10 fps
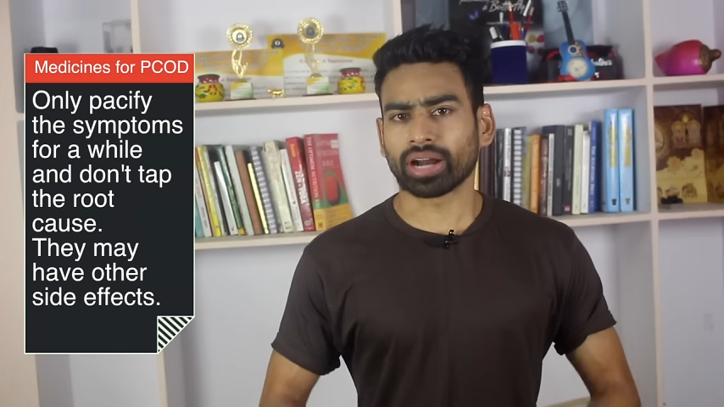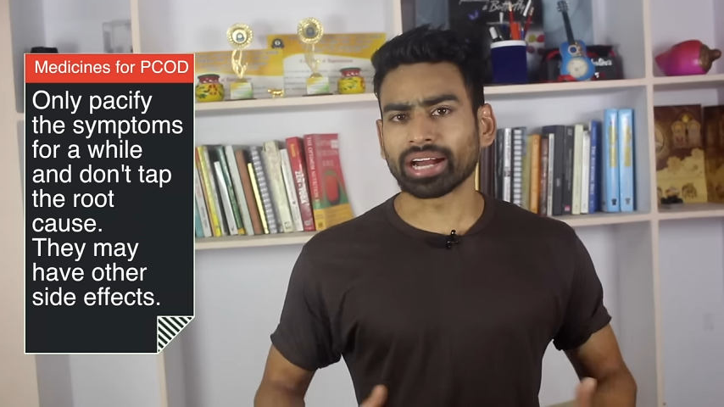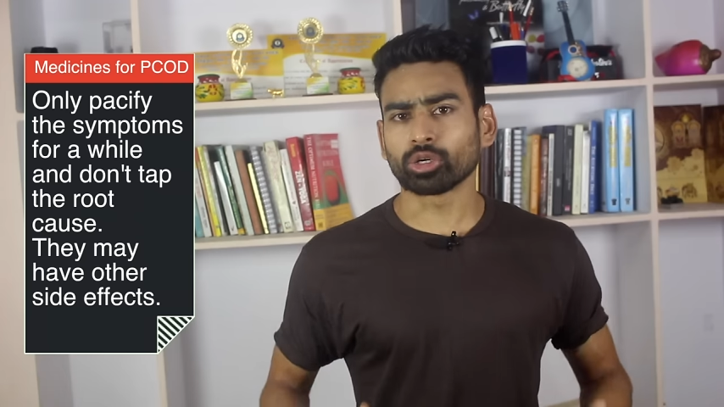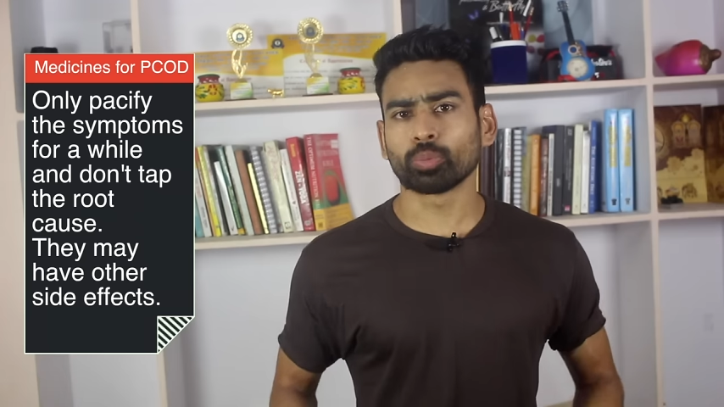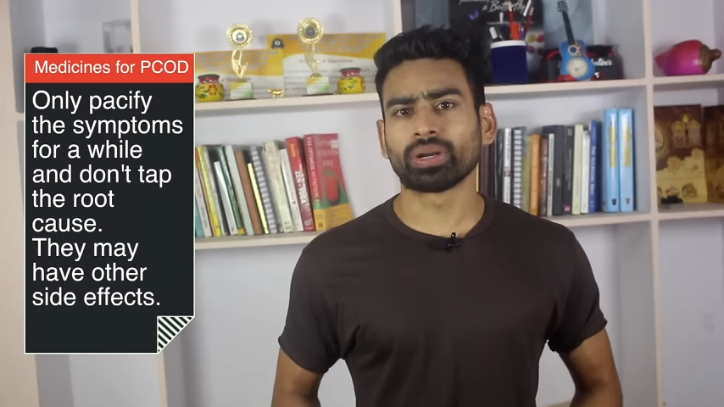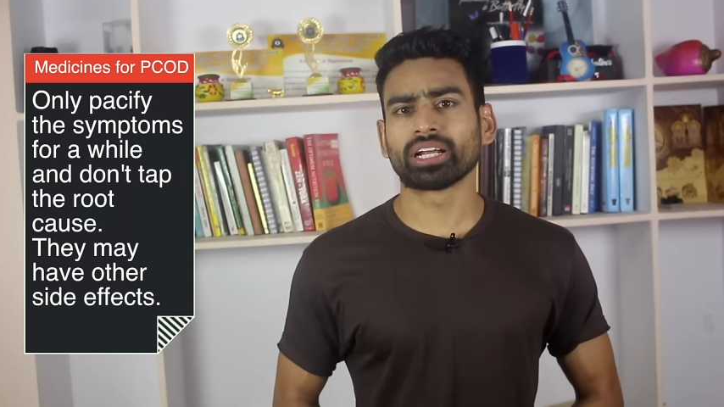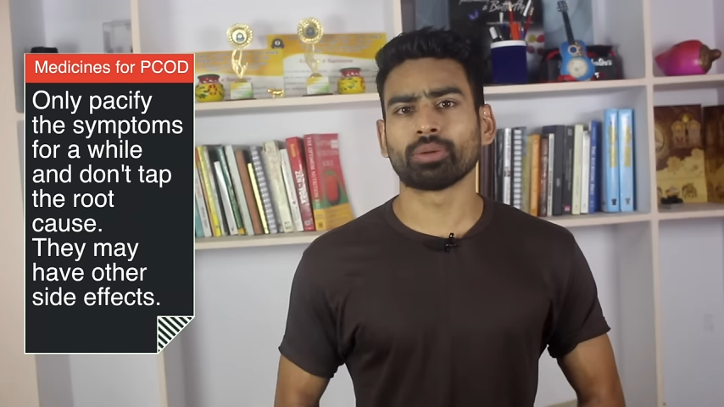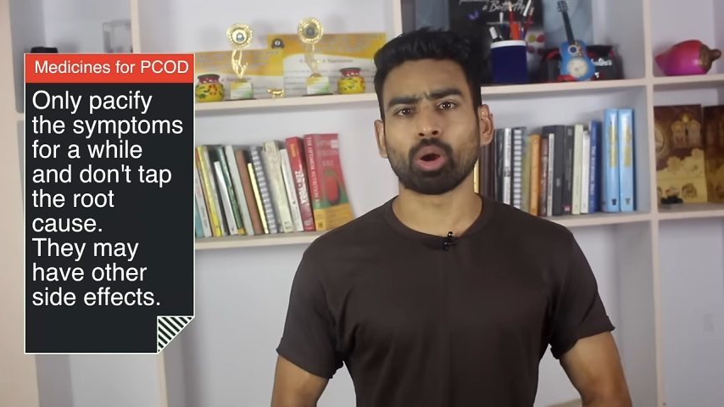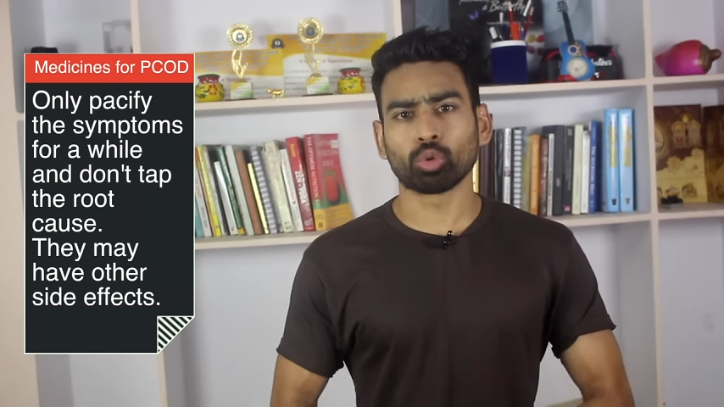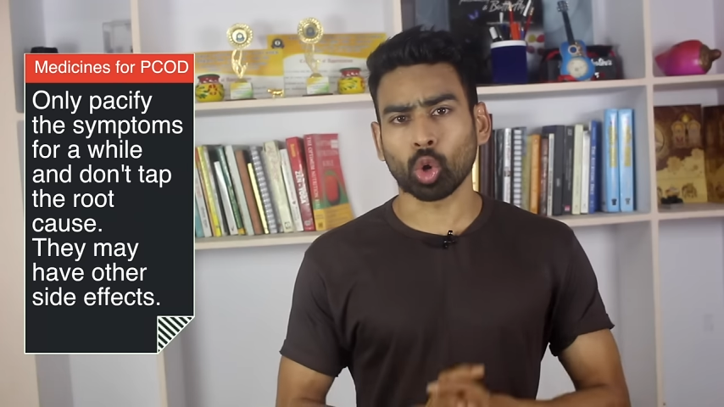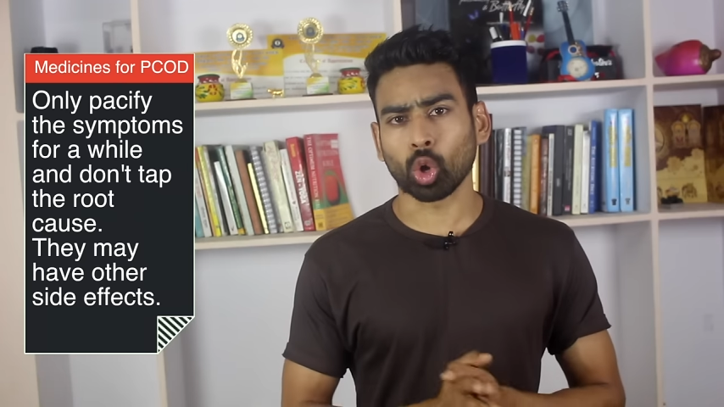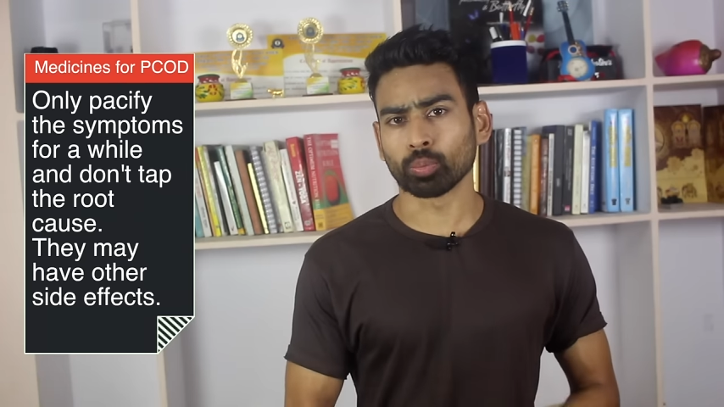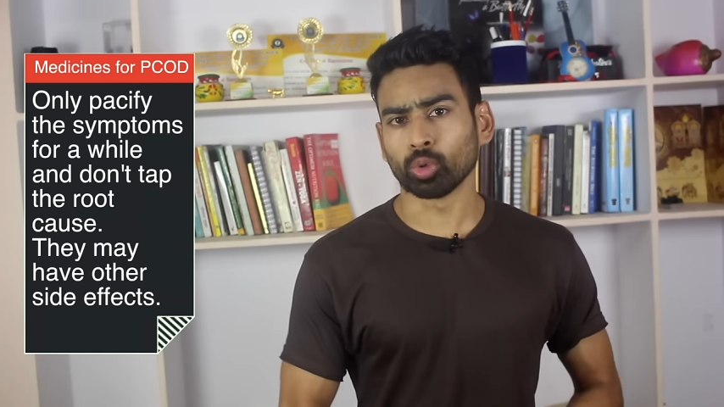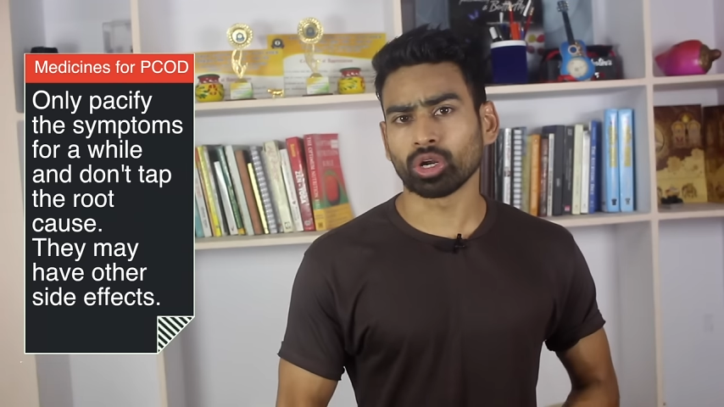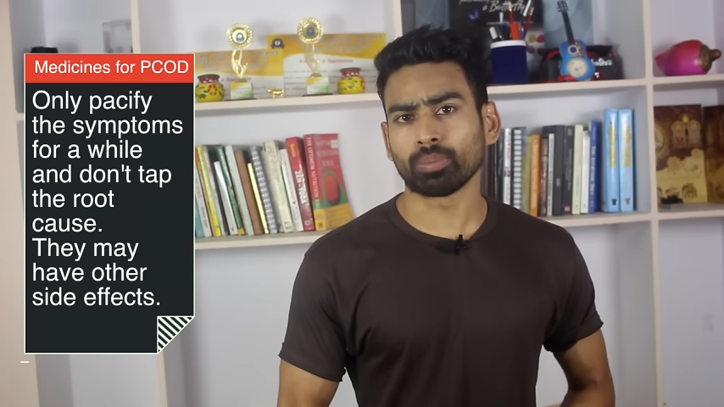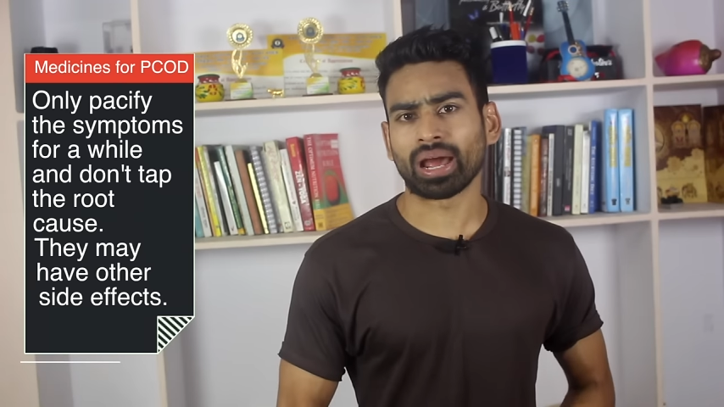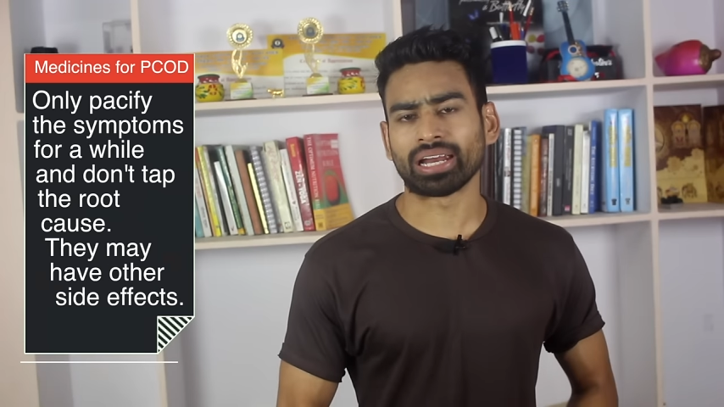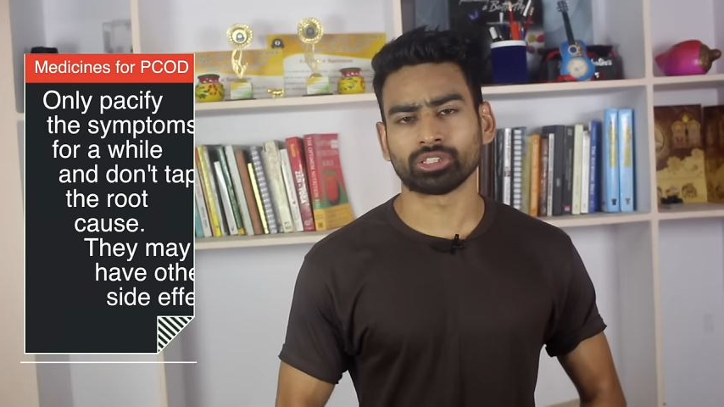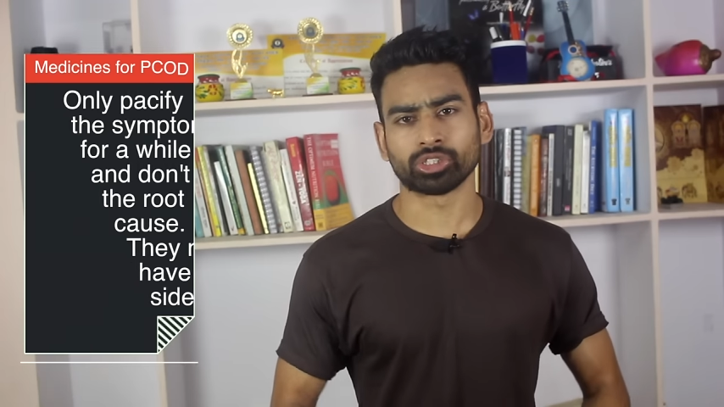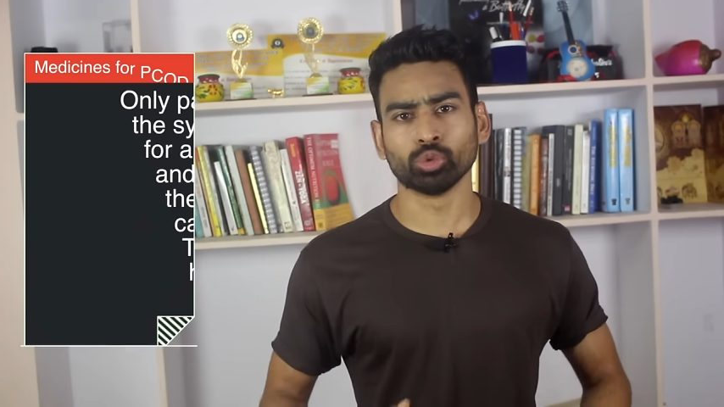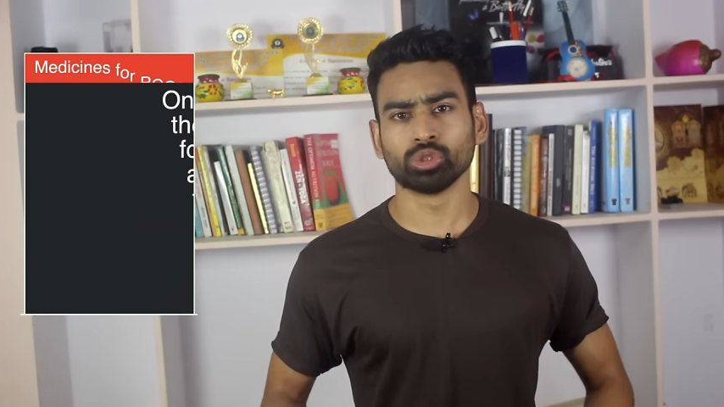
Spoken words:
Trying to bring about hormonal balance